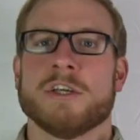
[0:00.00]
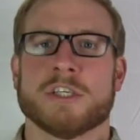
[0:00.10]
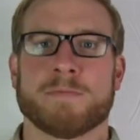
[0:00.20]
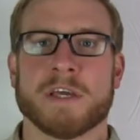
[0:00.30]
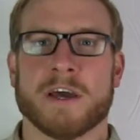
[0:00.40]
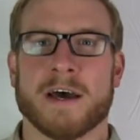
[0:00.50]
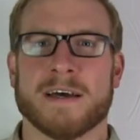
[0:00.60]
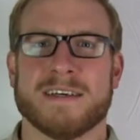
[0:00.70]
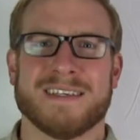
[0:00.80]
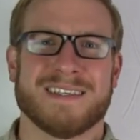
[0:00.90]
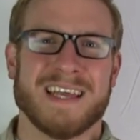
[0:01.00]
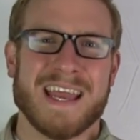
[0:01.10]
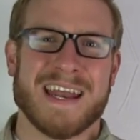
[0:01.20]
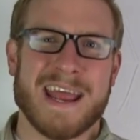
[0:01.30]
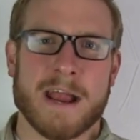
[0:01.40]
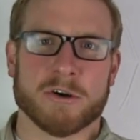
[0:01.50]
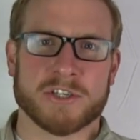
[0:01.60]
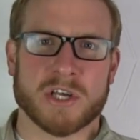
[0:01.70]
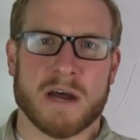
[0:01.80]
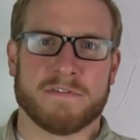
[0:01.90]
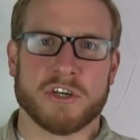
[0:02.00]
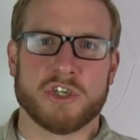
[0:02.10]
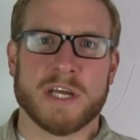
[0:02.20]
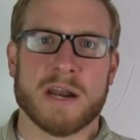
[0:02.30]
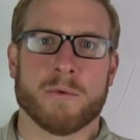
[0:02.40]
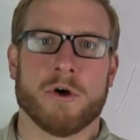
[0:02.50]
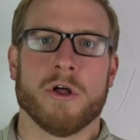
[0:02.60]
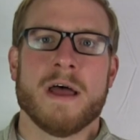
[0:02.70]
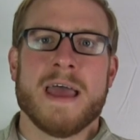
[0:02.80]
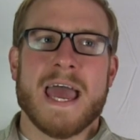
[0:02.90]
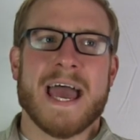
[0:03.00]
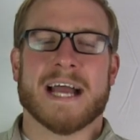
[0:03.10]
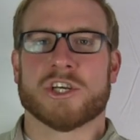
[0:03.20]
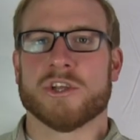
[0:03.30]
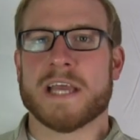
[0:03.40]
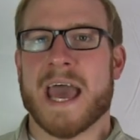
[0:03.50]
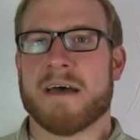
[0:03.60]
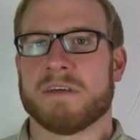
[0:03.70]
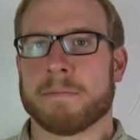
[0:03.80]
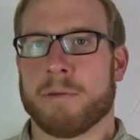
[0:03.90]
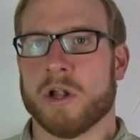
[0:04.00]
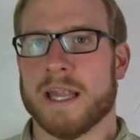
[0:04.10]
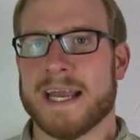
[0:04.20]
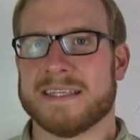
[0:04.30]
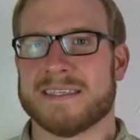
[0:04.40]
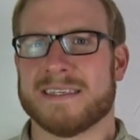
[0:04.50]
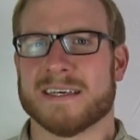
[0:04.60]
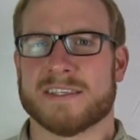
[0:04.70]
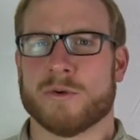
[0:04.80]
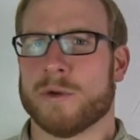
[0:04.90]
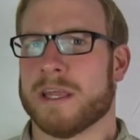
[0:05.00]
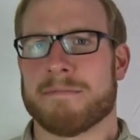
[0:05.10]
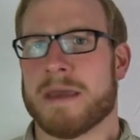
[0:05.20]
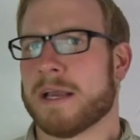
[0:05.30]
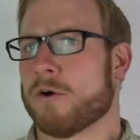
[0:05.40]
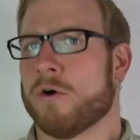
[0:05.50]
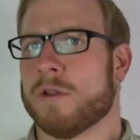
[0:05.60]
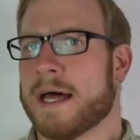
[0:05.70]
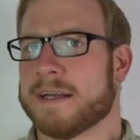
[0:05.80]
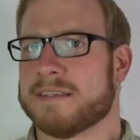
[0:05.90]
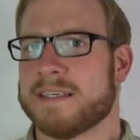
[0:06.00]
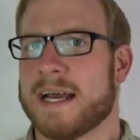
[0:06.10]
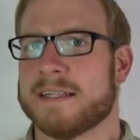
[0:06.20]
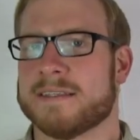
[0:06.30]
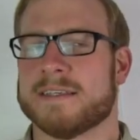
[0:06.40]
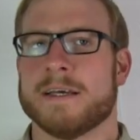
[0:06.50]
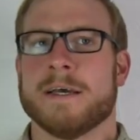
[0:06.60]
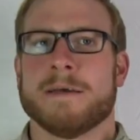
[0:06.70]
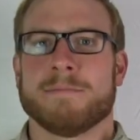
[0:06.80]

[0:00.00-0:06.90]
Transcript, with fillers: just because in airsoft in general actually having plates doesn't really make a whole lot of sense